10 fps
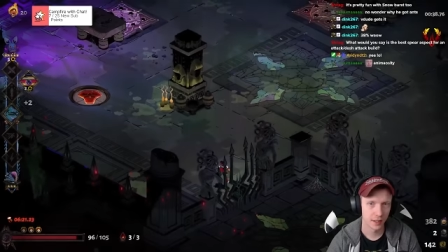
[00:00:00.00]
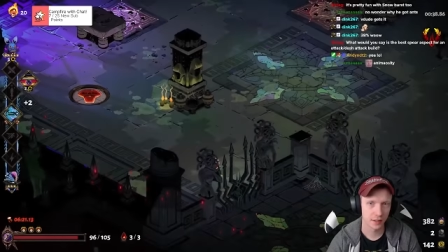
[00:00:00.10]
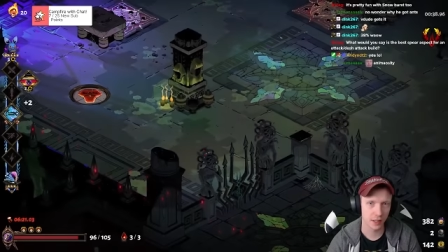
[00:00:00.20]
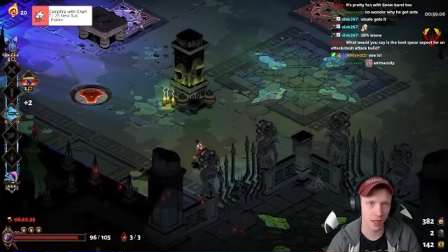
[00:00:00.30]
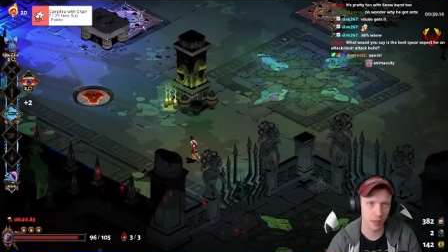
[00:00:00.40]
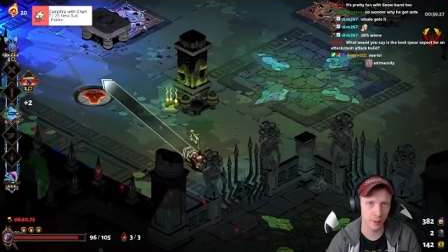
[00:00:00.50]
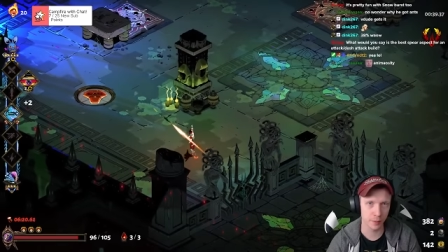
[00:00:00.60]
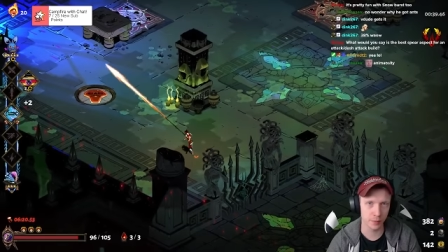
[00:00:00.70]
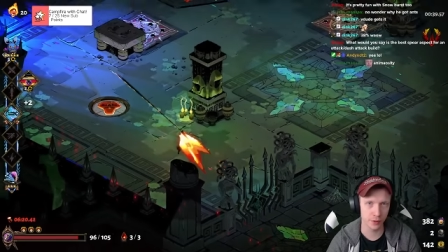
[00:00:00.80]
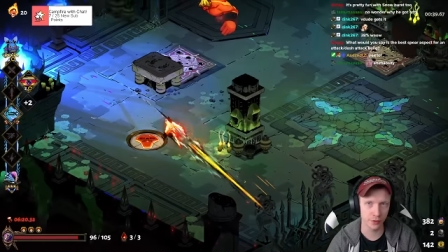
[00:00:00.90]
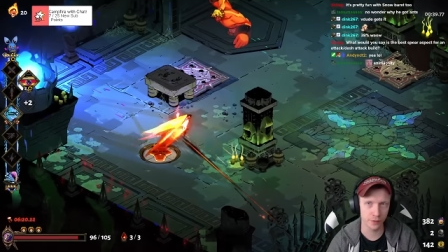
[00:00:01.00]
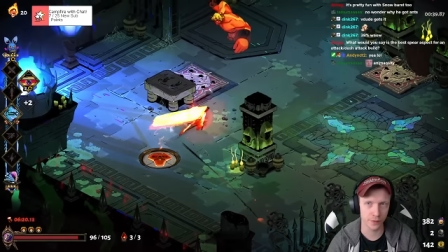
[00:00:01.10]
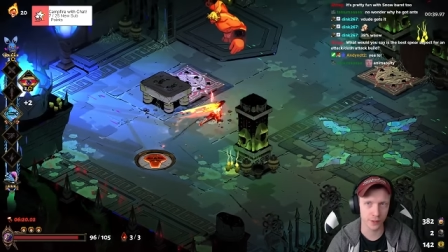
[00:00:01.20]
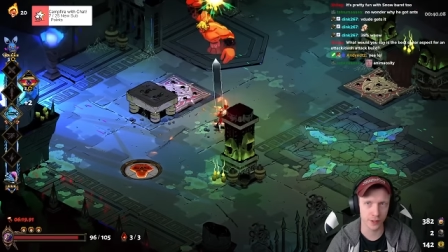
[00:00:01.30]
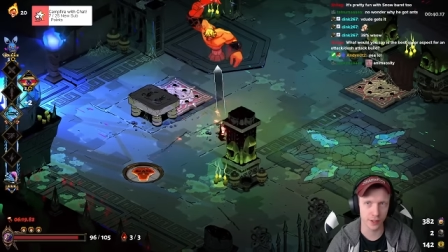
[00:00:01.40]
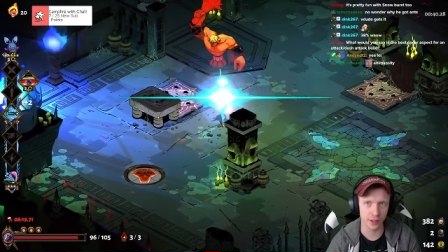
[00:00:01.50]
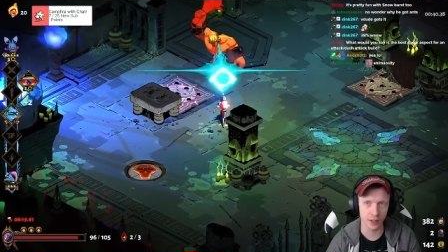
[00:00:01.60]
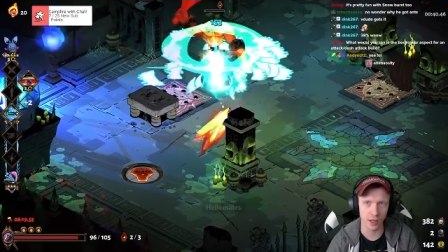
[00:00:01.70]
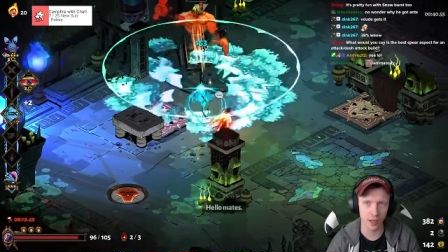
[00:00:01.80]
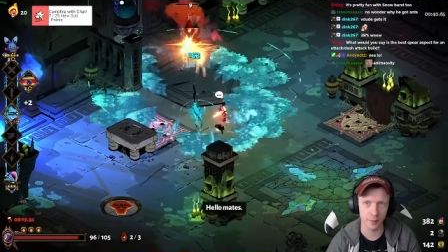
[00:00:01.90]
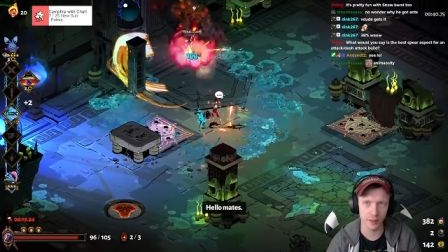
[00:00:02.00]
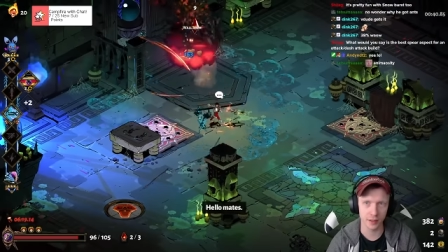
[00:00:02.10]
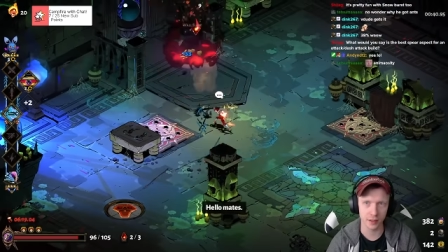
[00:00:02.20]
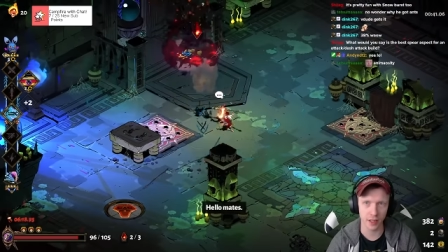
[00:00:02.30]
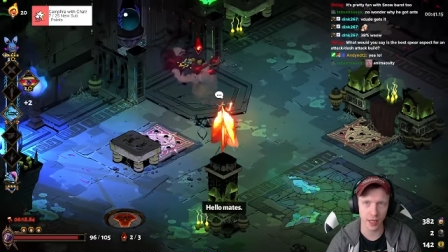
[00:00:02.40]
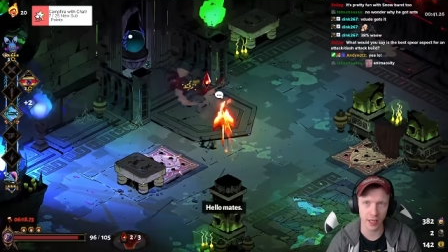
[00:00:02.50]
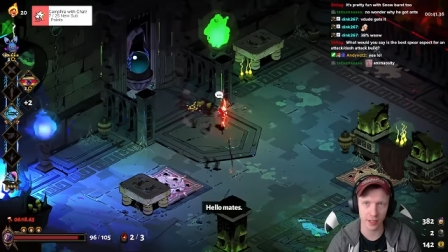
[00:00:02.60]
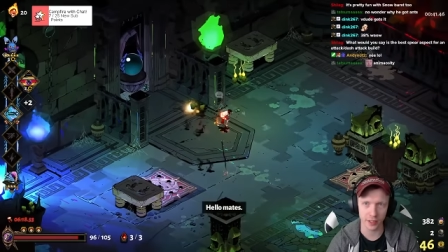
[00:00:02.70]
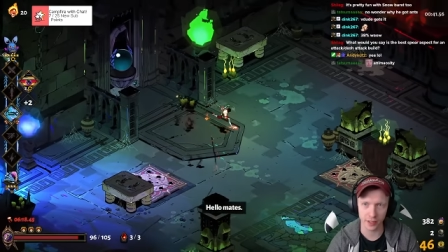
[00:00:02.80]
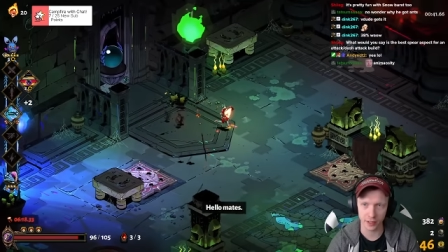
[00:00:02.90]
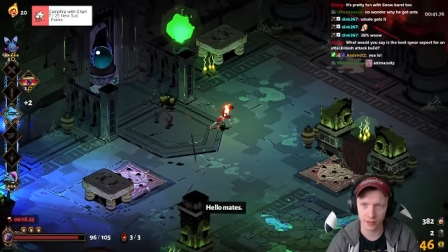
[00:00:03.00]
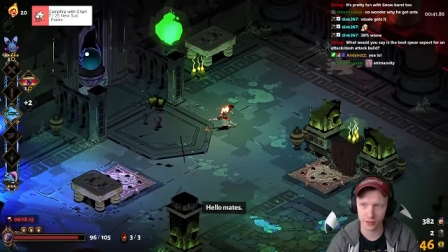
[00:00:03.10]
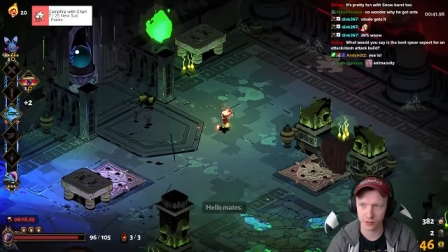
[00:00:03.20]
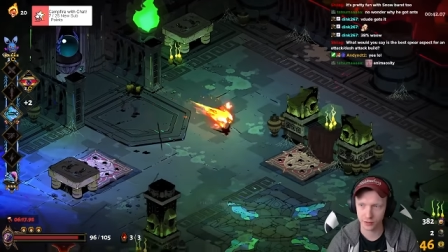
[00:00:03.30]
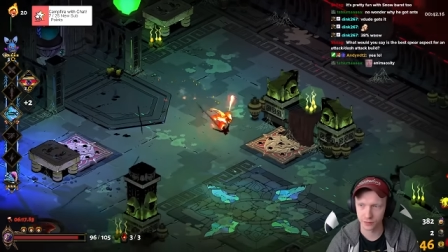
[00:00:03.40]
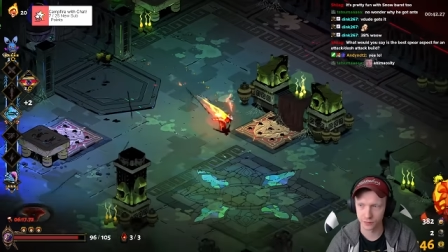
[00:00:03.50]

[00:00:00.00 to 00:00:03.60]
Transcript: Common boon for a common lad, I guess.